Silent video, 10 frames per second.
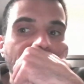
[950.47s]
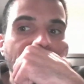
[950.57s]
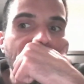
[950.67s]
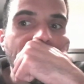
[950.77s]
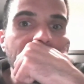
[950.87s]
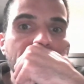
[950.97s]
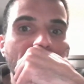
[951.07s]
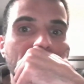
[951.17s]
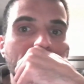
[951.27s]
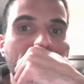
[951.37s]
And if
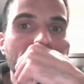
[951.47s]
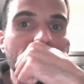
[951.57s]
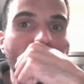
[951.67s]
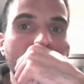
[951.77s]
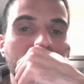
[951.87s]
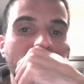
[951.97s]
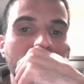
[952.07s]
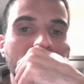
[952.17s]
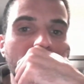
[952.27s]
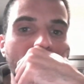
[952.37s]
I burn 1
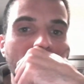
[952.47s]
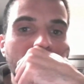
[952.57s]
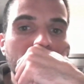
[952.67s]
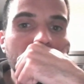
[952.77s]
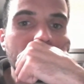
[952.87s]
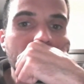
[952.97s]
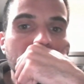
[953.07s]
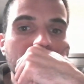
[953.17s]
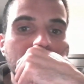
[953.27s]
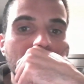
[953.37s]
point of luck,
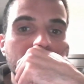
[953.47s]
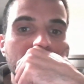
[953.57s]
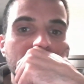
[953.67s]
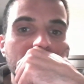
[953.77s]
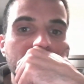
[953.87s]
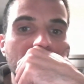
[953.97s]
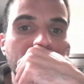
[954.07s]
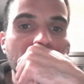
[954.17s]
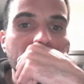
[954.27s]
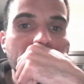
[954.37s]
it can be the dull
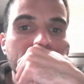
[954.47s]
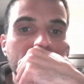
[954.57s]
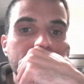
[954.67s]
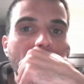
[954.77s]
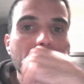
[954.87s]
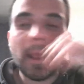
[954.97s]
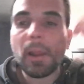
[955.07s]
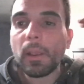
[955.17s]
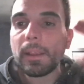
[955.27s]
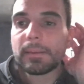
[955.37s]
knife. My
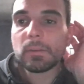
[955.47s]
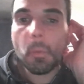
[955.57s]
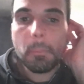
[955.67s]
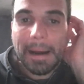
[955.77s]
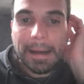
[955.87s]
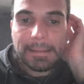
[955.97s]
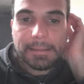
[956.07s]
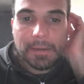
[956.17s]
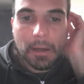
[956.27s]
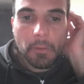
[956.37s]
luck is so bad,
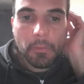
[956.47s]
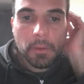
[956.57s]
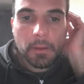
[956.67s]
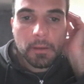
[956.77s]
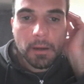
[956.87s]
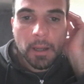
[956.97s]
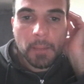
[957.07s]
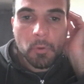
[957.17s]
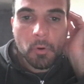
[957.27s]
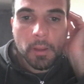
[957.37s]
I think
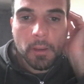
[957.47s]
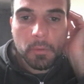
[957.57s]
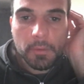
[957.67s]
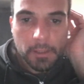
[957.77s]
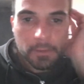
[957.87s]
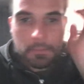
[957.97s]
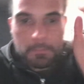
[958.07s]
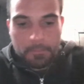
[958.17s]
I'm okay with that.